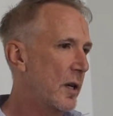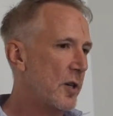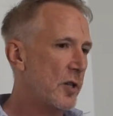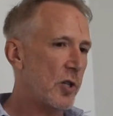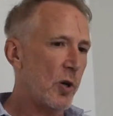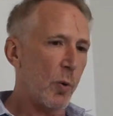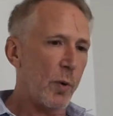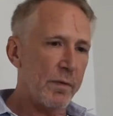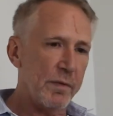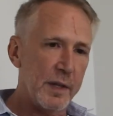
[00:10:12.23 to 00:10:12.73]

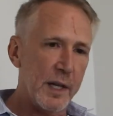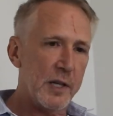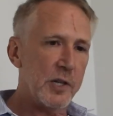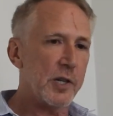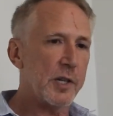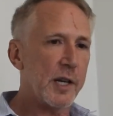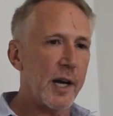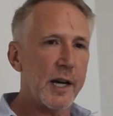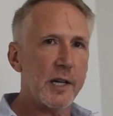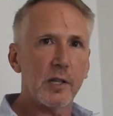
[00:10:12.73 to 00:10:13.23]
So we
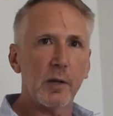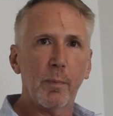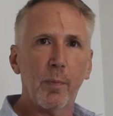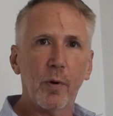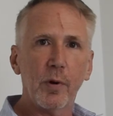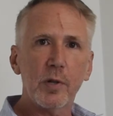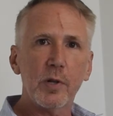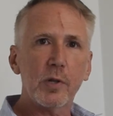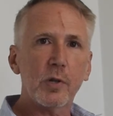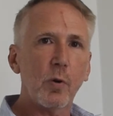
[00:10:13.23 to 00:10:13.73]
digitize the
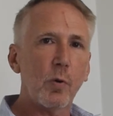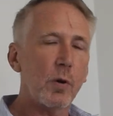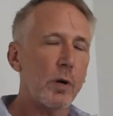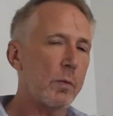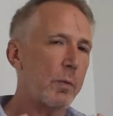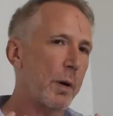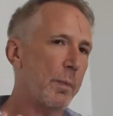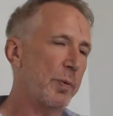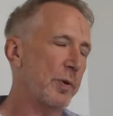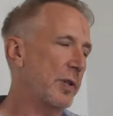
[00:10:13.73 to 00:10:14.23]
purchase
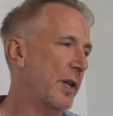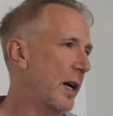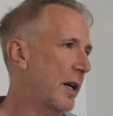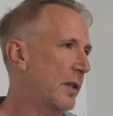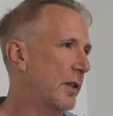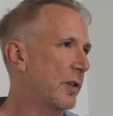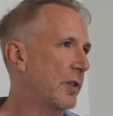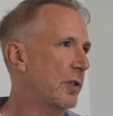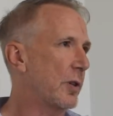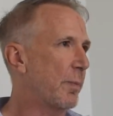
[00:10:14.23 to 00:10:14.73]
order, we present it
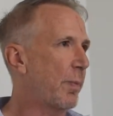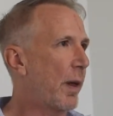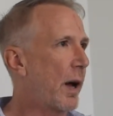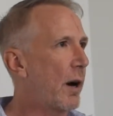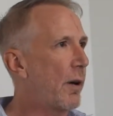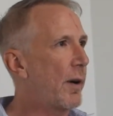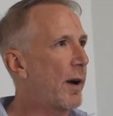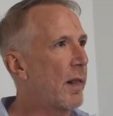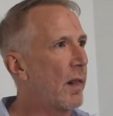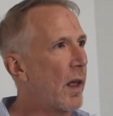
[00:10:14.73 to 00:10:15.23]
to the
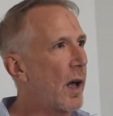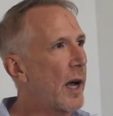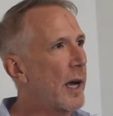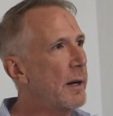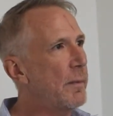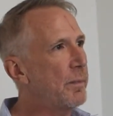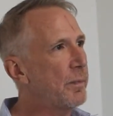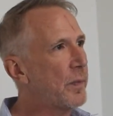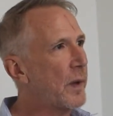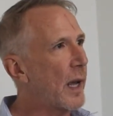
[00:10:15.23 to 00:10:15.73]
supplier
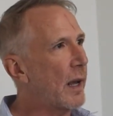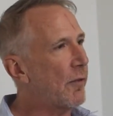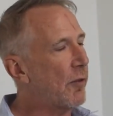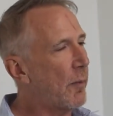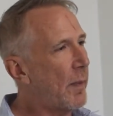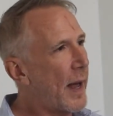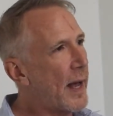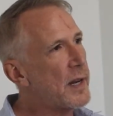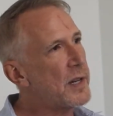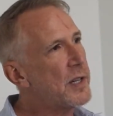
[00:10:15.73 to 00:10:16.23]
online, and
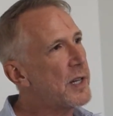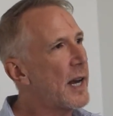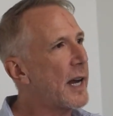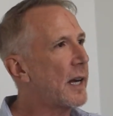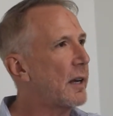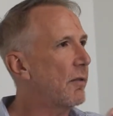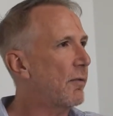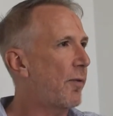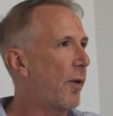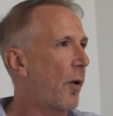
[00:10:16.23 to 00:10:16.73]
from that
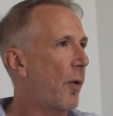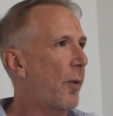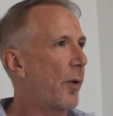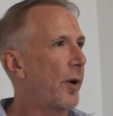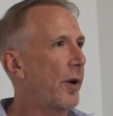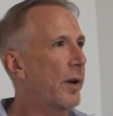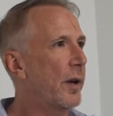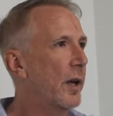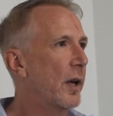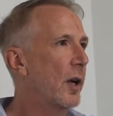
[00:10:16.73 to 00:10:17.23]
second
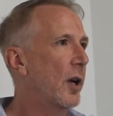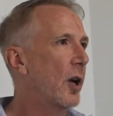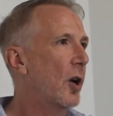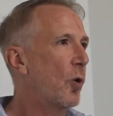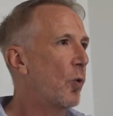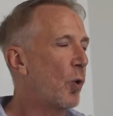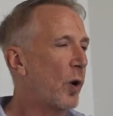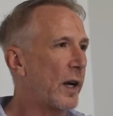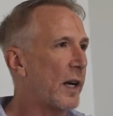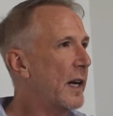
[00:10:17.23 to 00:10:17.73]
forward,
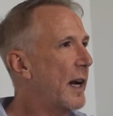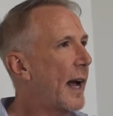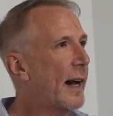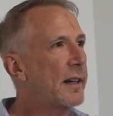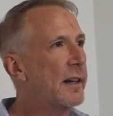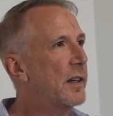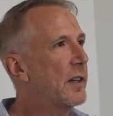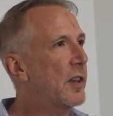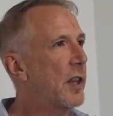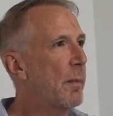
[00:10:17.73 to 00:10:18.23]
we're
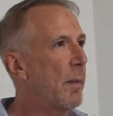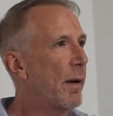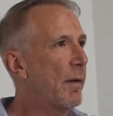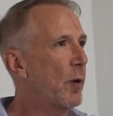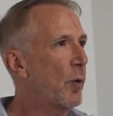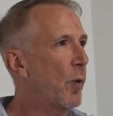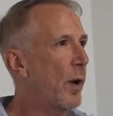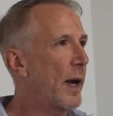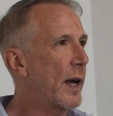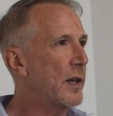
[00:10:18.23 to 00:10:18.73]
connected to them
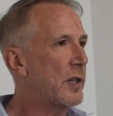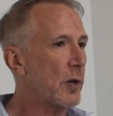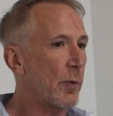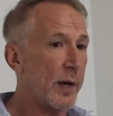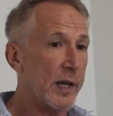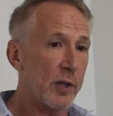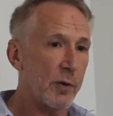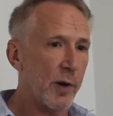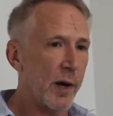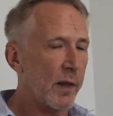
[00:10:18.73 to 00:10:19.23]
every way. So we
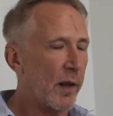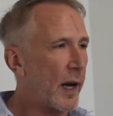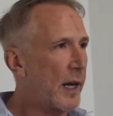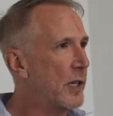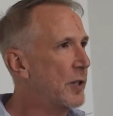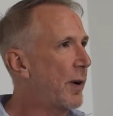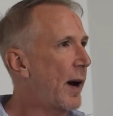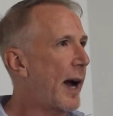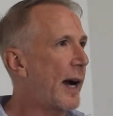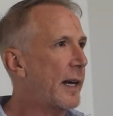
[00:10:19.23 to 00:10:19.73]
can do online
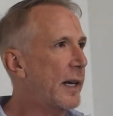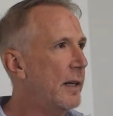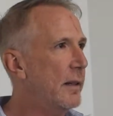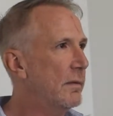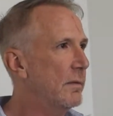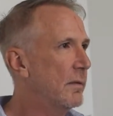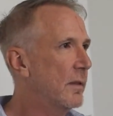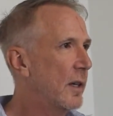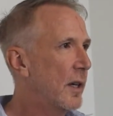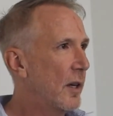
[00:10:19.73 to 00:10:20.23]
tracking,
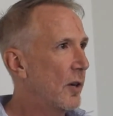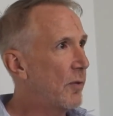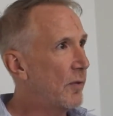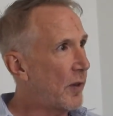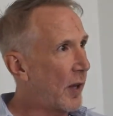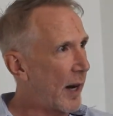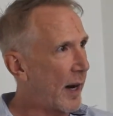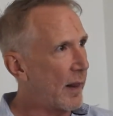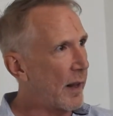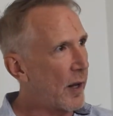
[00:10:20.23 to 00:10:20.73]

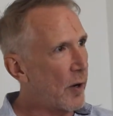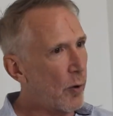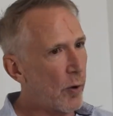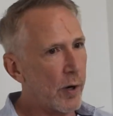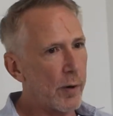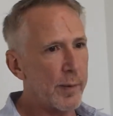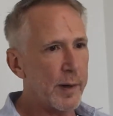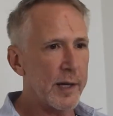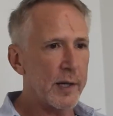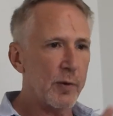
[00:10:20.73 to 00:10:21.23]
online
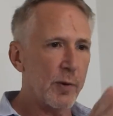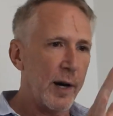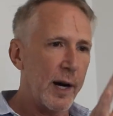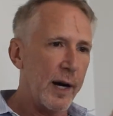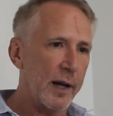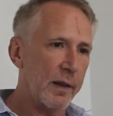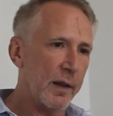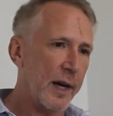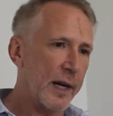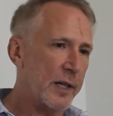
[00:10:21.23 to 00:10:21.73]
ordering, we can do
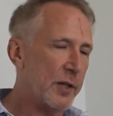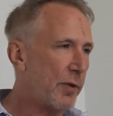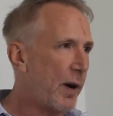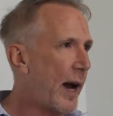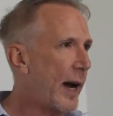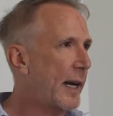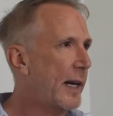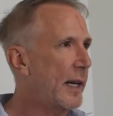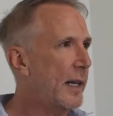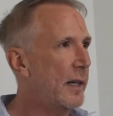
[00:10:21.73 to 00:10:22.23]
online
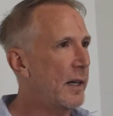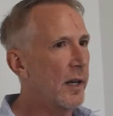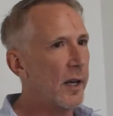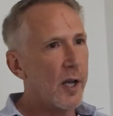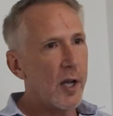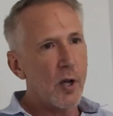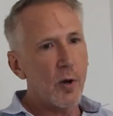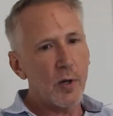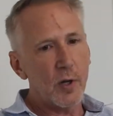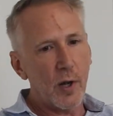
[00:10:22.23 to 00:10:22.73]
tracking,
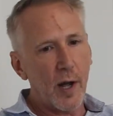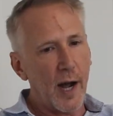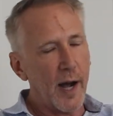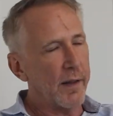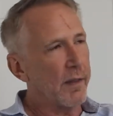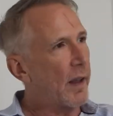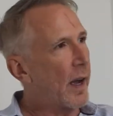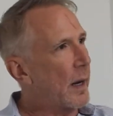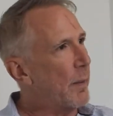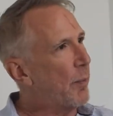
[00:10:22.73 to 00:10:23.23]

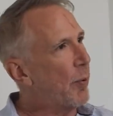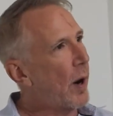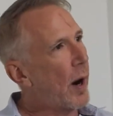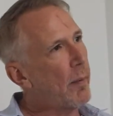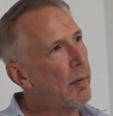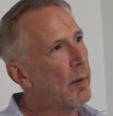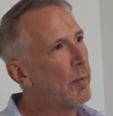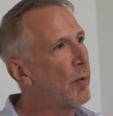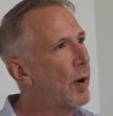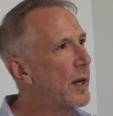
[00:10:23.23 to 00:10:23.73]
online
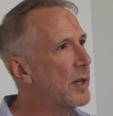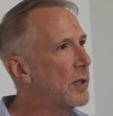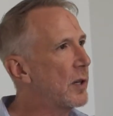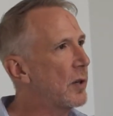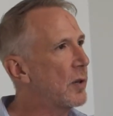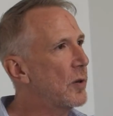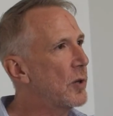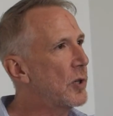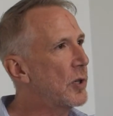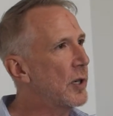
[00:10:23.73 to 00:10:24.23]
problem
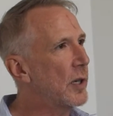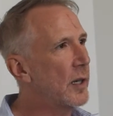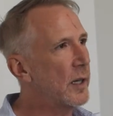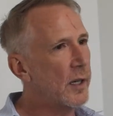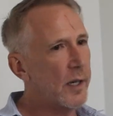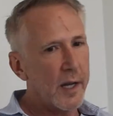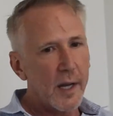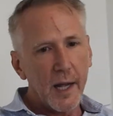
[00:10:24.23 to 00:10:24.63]
resolution,